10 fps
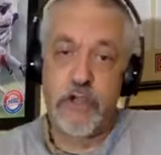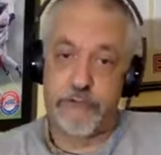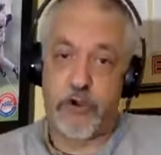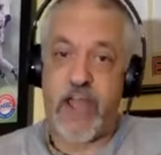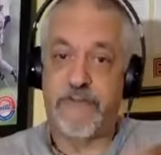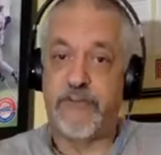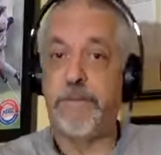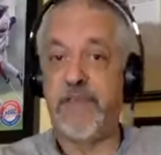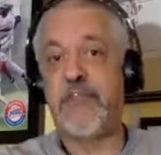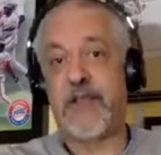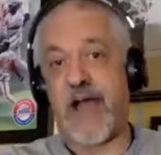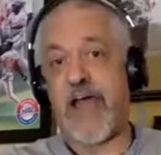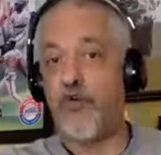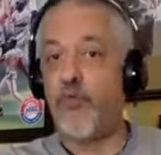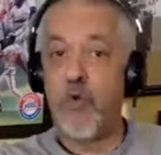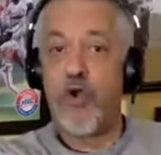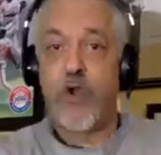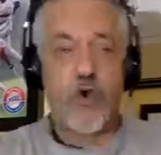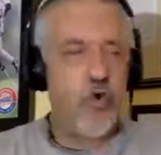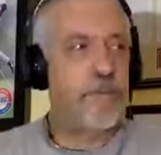for having been the guy who
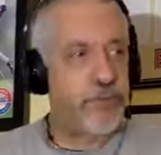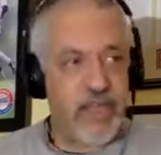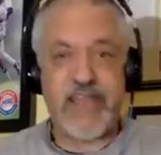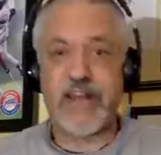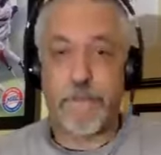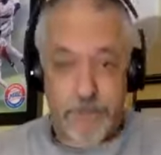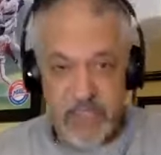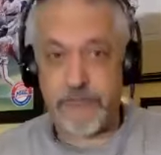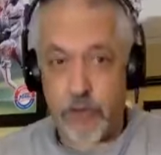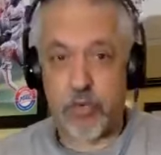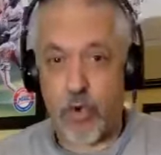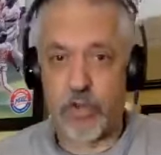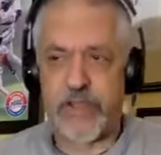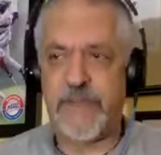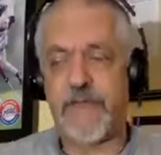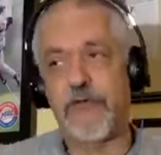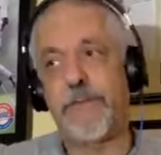played a pivotal role.